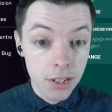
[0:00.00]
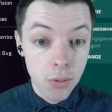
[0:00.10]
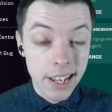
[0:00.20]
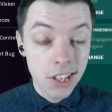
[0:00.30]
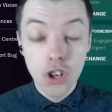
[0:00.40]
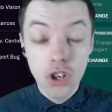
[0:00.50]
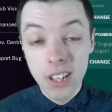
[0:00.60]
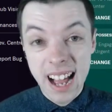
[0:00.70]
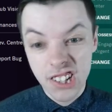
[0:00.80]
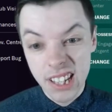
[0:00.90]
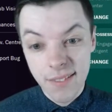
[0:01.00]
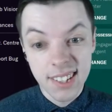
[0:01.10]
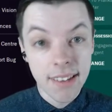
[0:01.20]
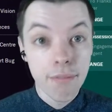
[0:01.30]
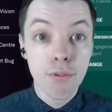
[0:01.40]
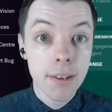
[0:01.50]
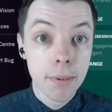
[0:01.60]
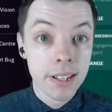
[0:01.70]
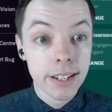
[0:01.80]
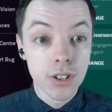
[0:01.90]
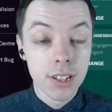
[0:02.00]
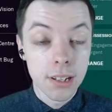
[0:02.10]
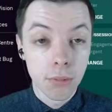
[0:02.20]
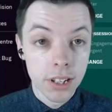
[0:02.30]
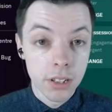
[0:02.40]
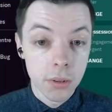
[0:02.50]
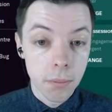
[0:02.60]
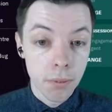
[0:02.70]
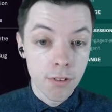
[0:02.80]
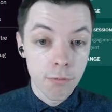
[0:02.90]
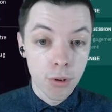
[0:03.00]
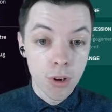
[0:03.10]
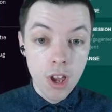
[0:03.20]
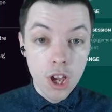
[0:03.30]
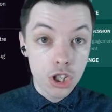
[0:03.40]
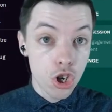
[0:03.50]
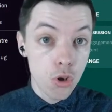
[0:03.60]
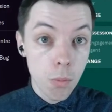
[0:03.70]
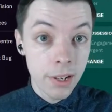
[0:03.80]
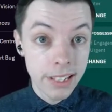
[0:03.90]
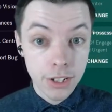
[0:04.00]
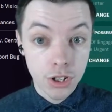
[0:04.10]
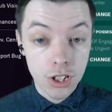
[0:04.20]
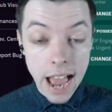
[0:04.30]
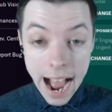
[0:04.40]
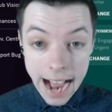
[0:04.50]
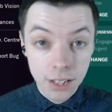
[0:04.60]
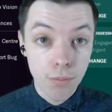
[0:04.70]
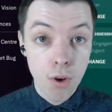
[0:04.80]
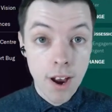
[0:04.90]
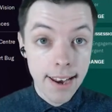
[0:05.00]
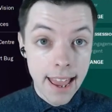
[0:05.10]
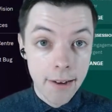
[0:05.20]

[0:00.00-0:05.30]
You could actually even say 3 positions I'm looking to improve, but 2 positions as of right now,